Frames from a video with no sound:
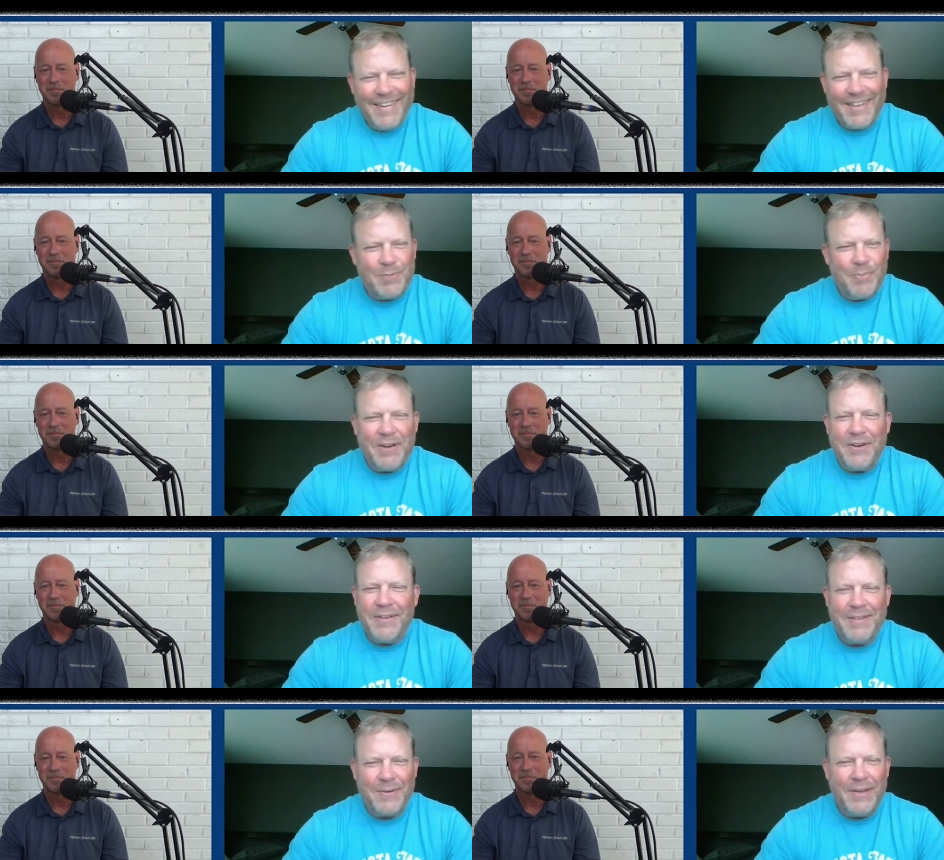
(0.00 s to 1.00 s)
Speaker 1: it sputtered.
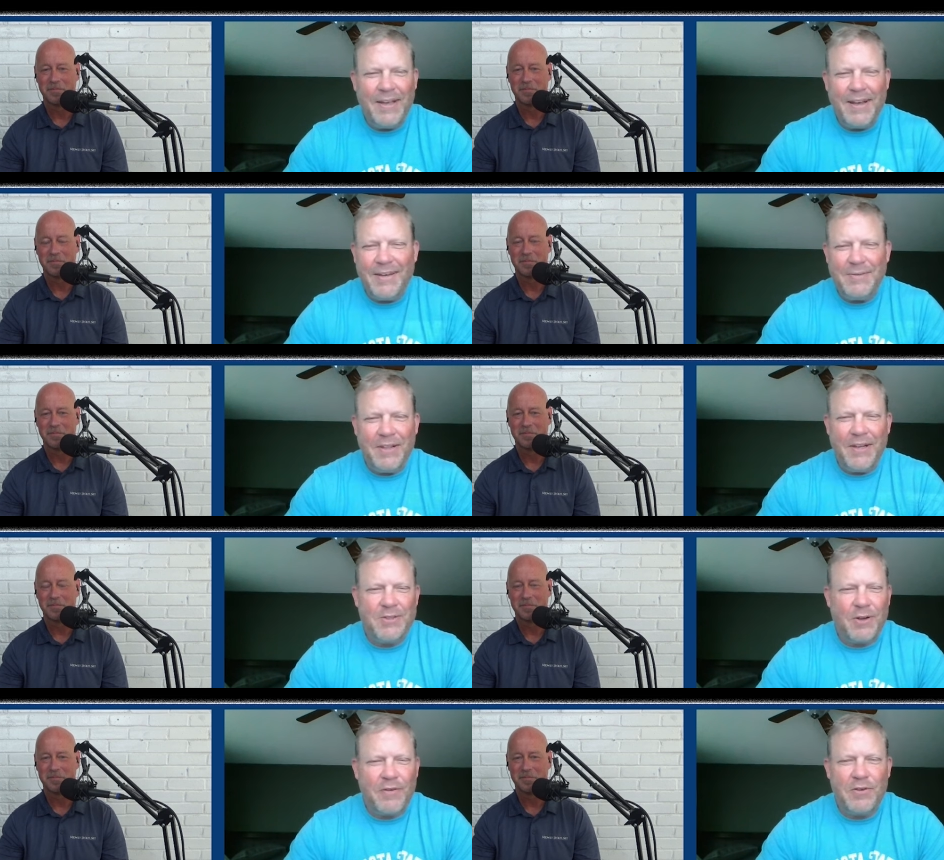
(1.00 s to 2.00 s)
We uh, we lost our
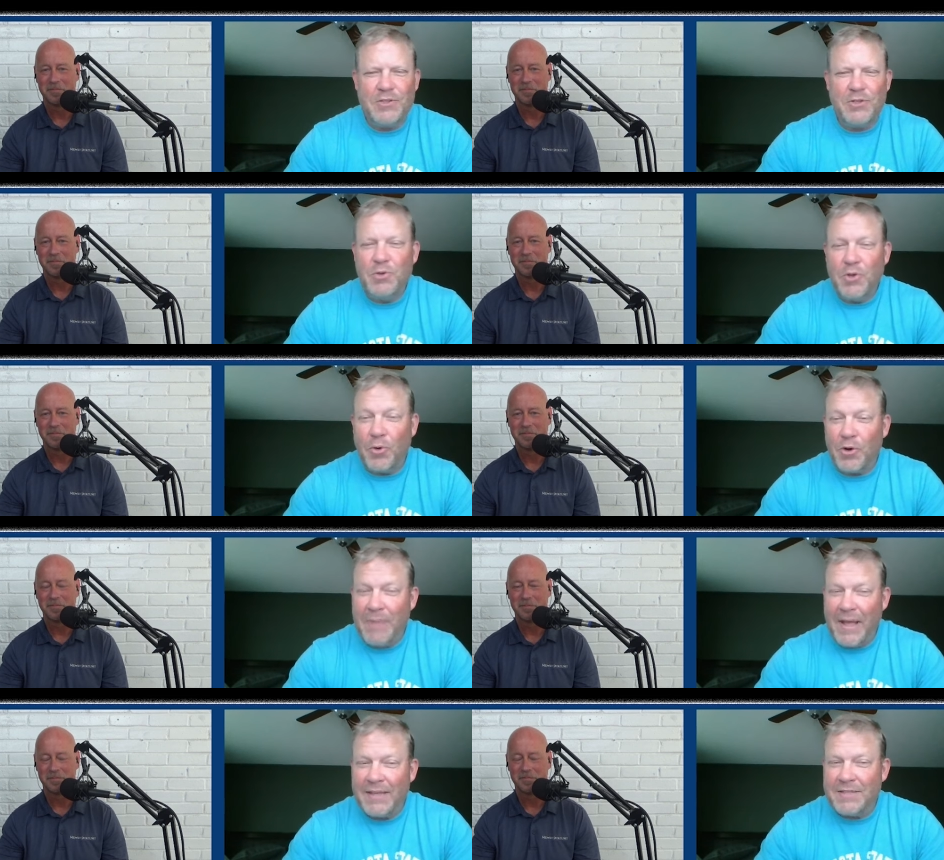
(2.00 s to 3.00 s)
first two
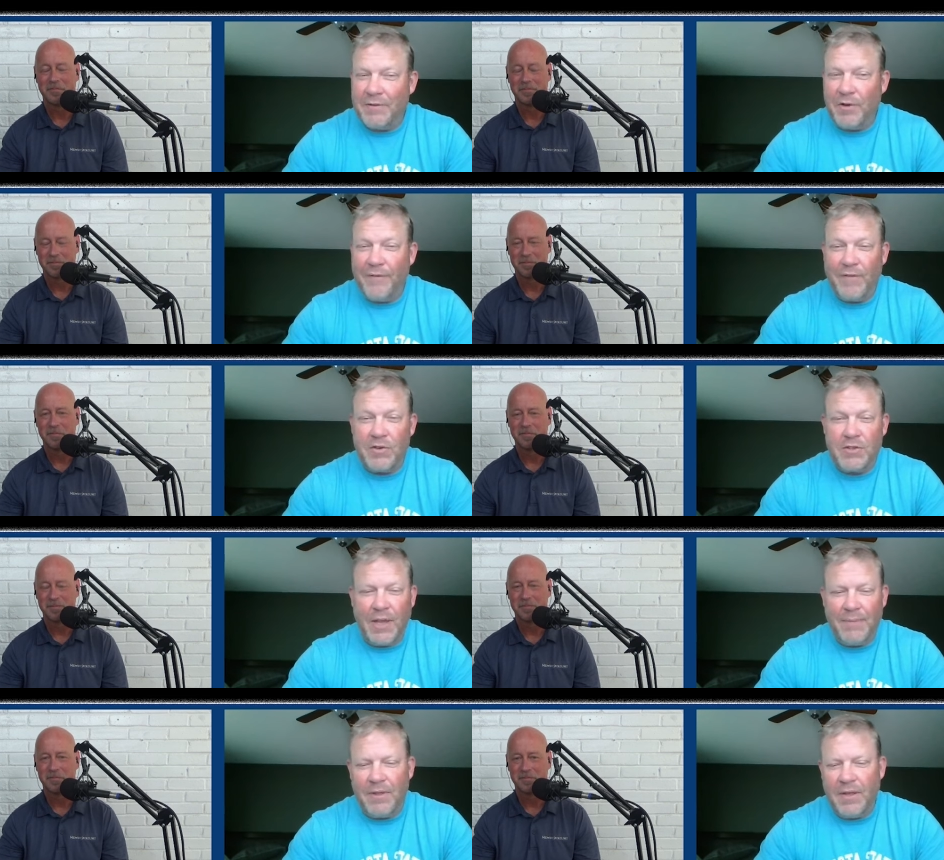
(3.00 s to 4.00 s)
quarterbacks the very first game of
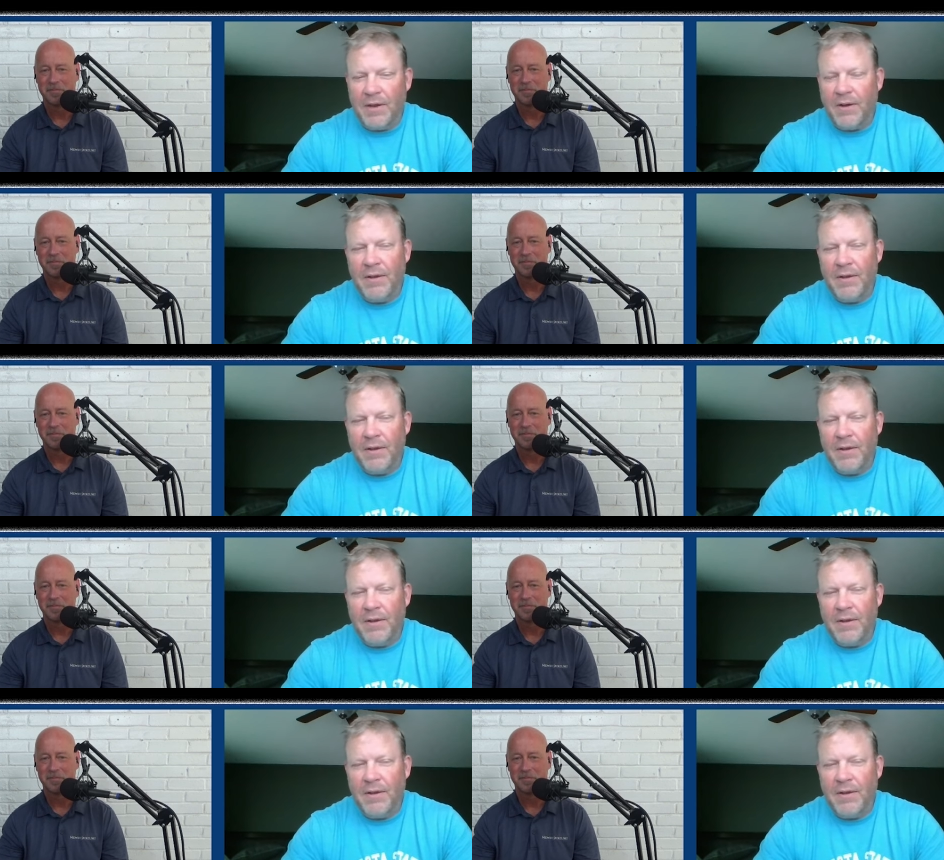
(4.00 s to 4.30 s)
the year,